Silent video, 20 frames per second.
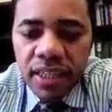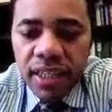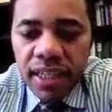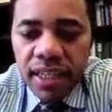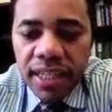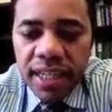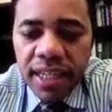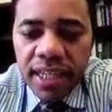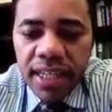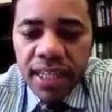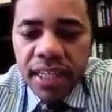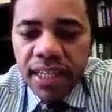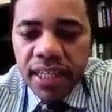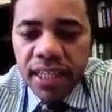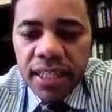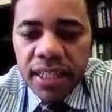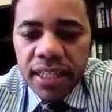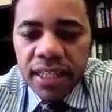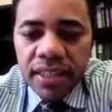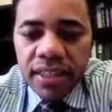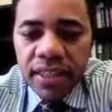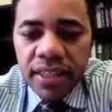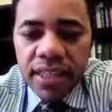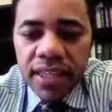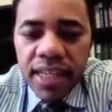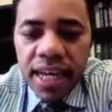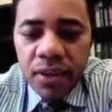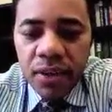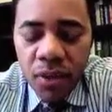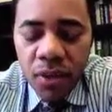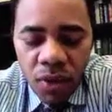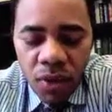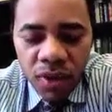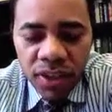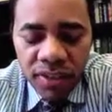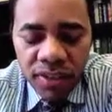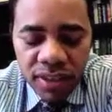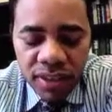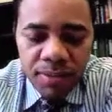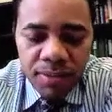an
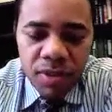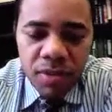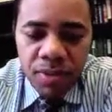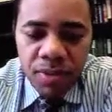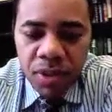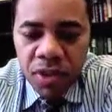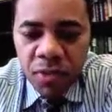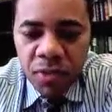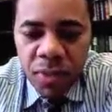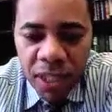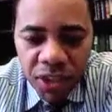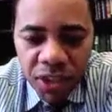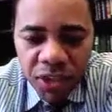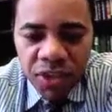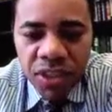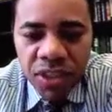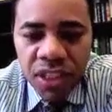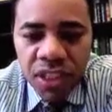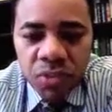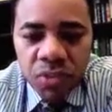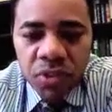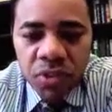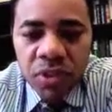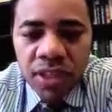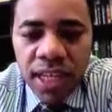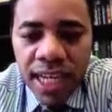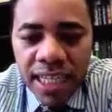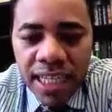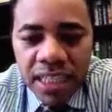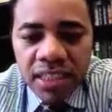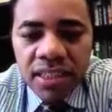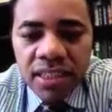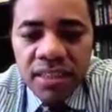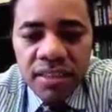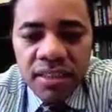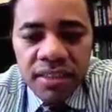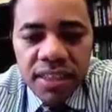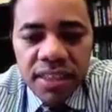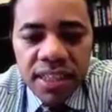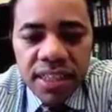alcohol or substance abuse specialist will likely
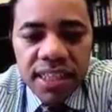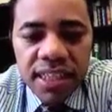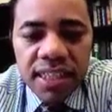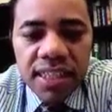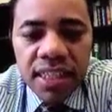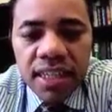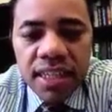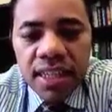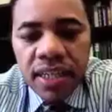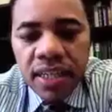do